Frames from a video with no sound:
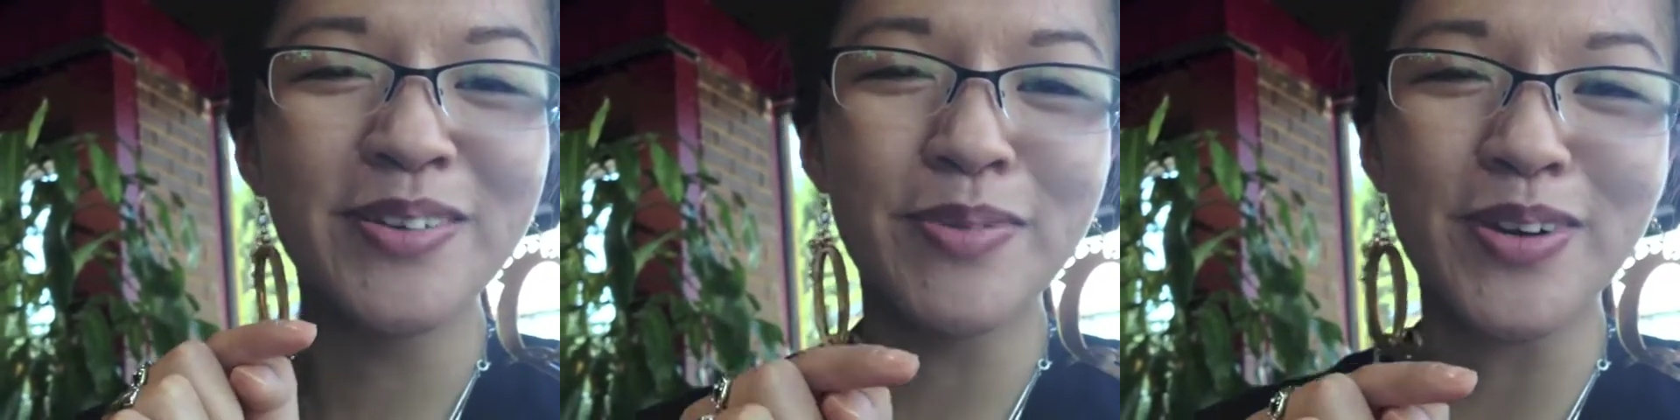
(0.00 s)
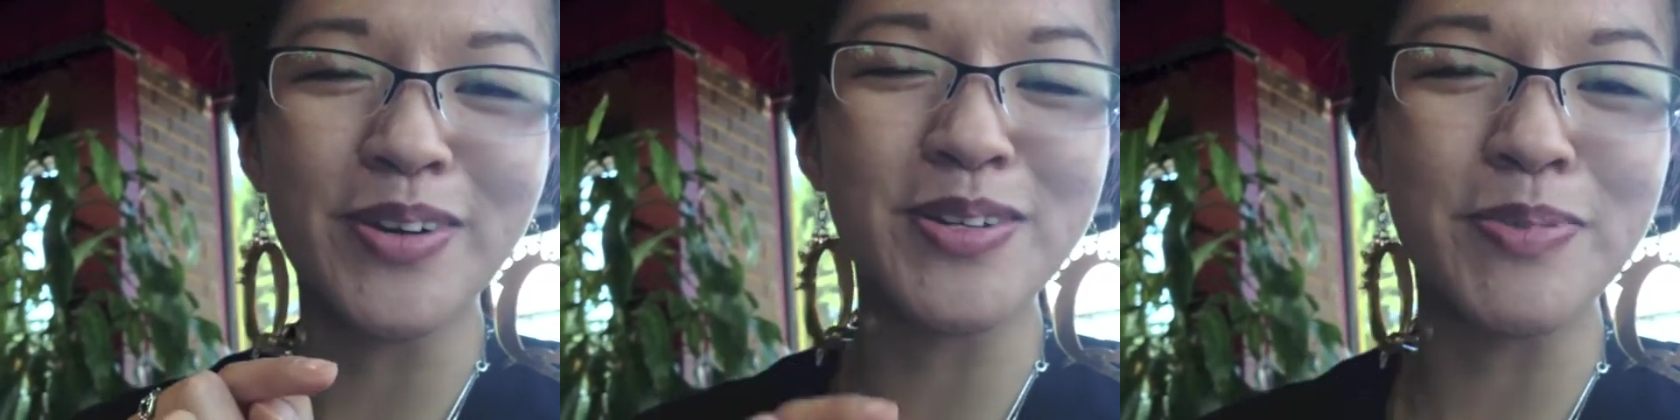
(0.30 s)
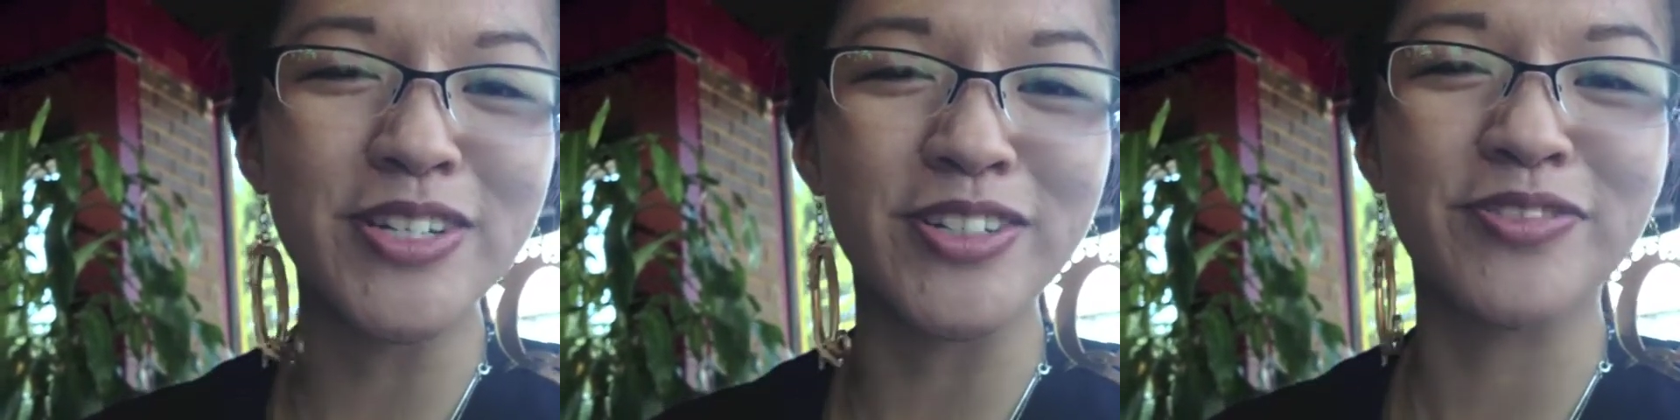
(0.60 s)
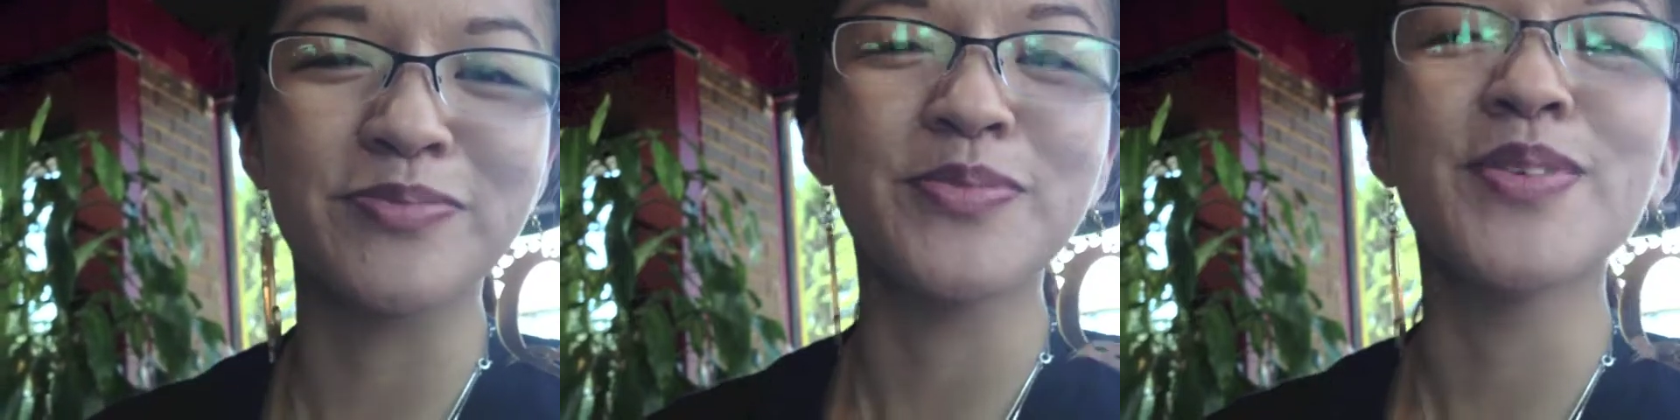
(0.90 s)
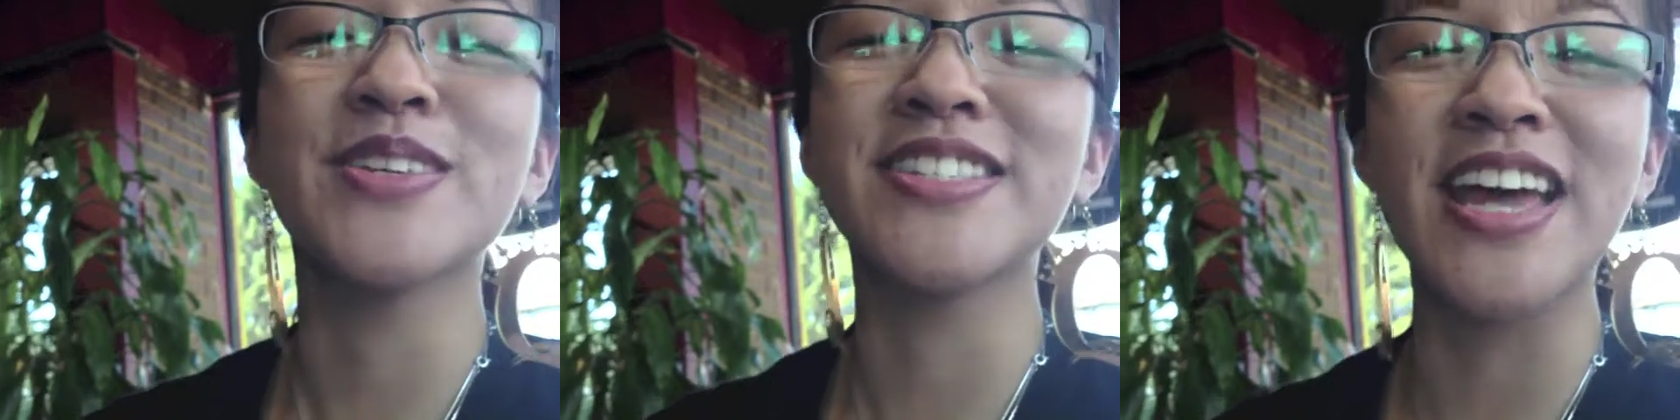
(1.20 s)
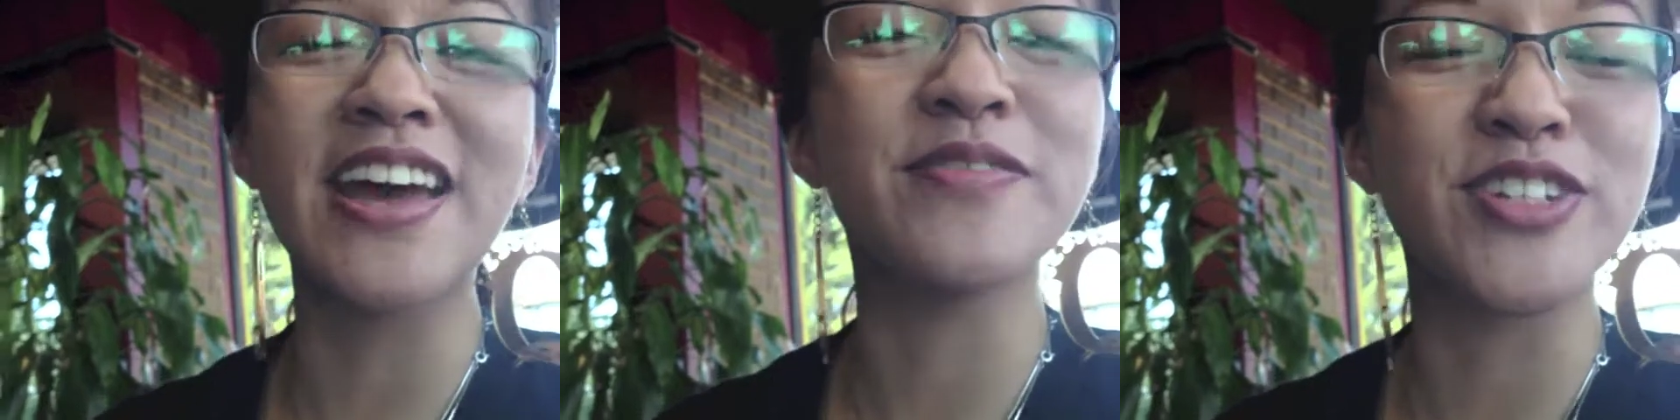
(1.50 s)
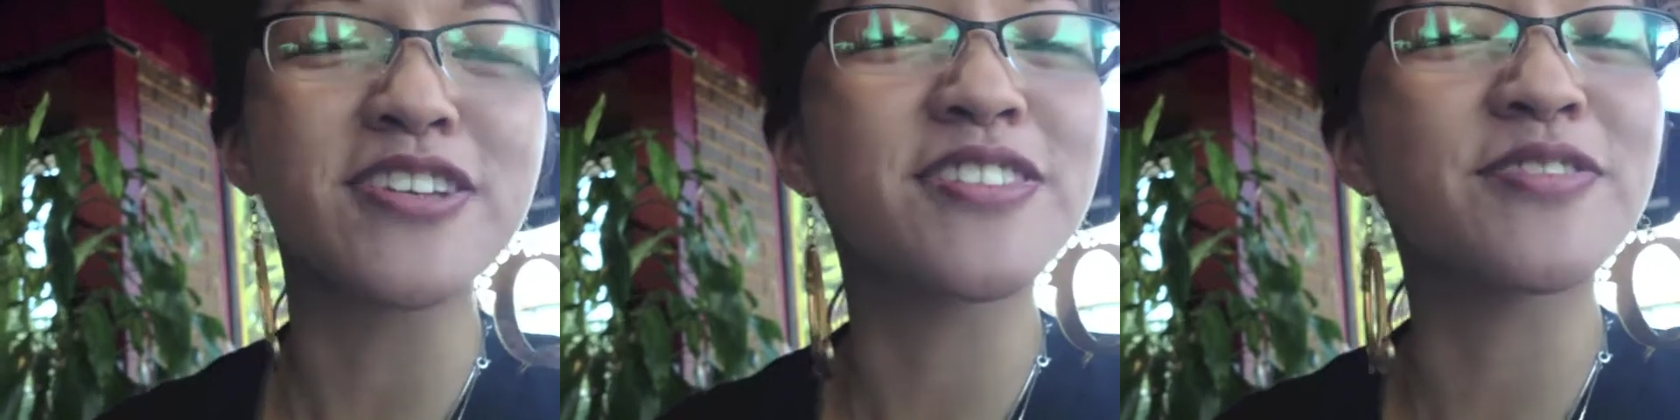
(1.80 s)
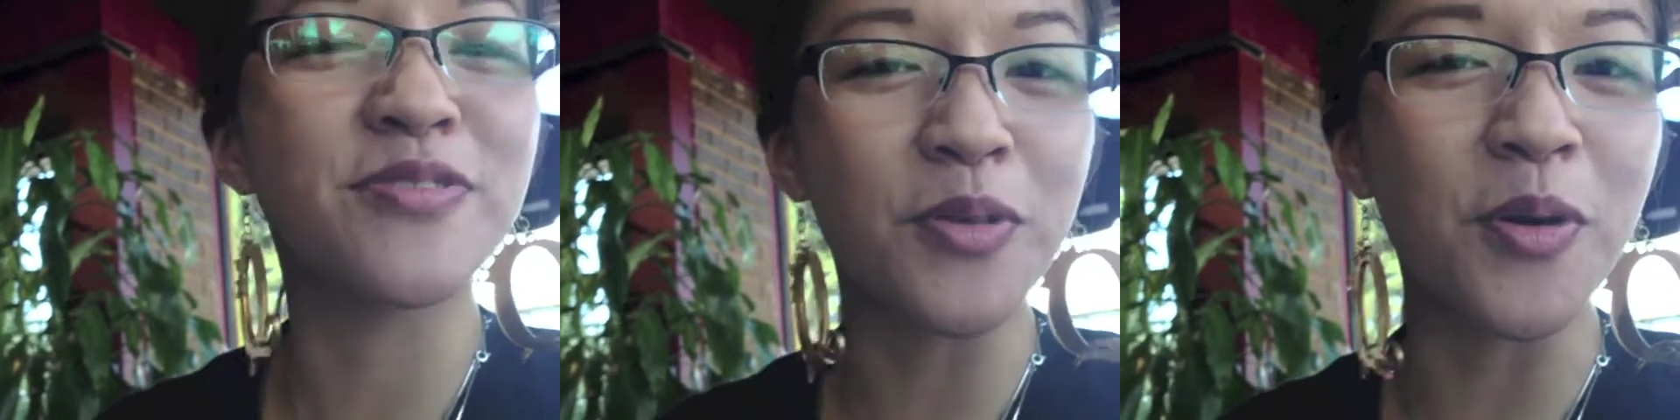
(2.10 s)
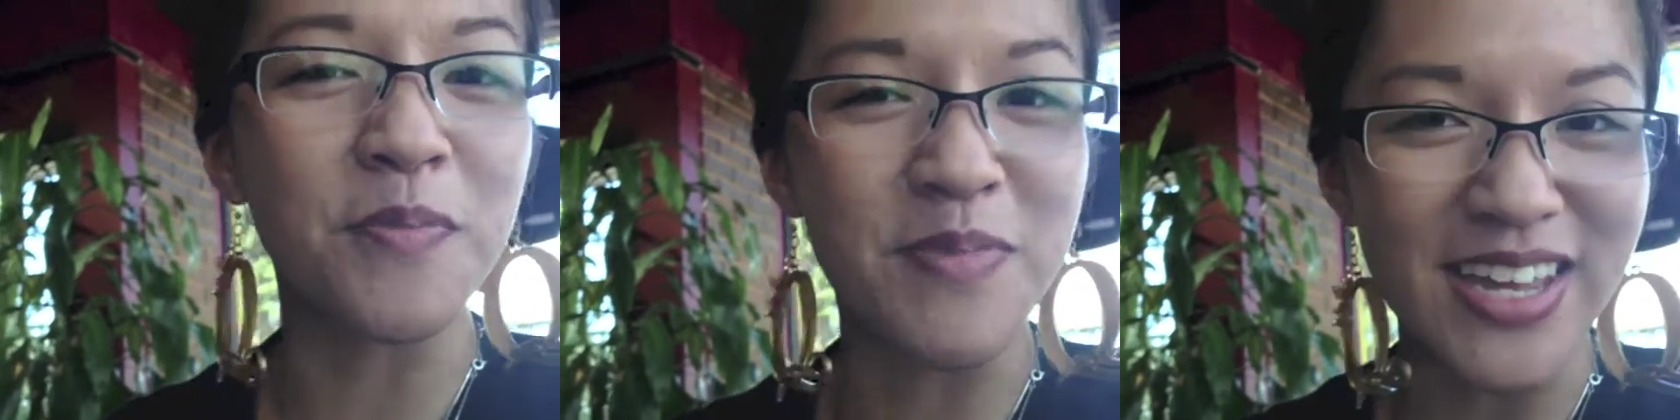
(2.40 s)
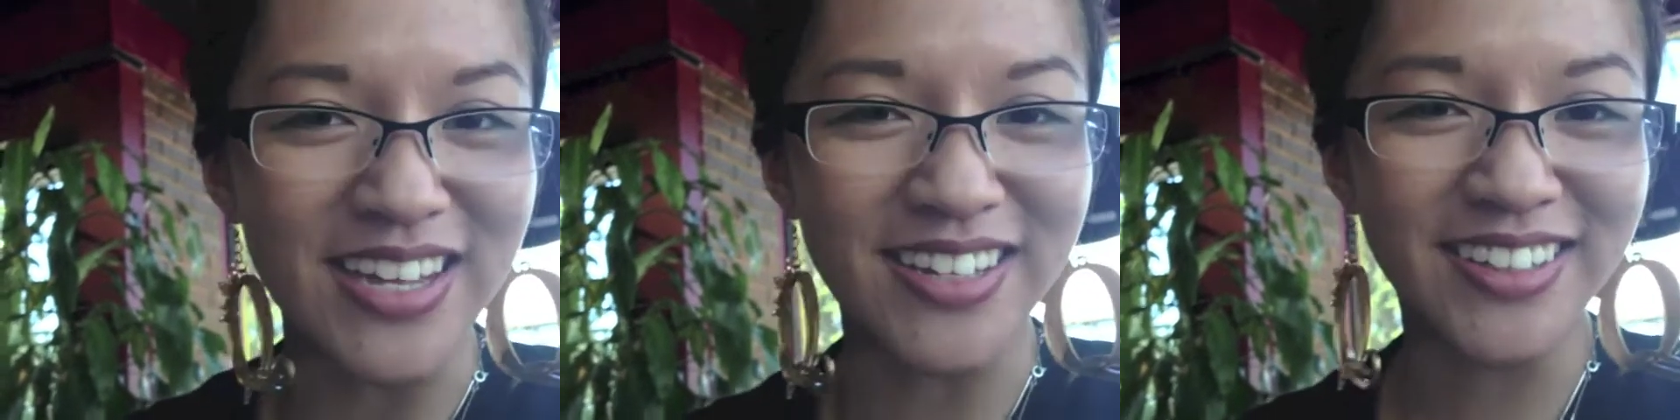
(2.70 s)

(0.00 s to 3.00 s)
burger special saved just for me,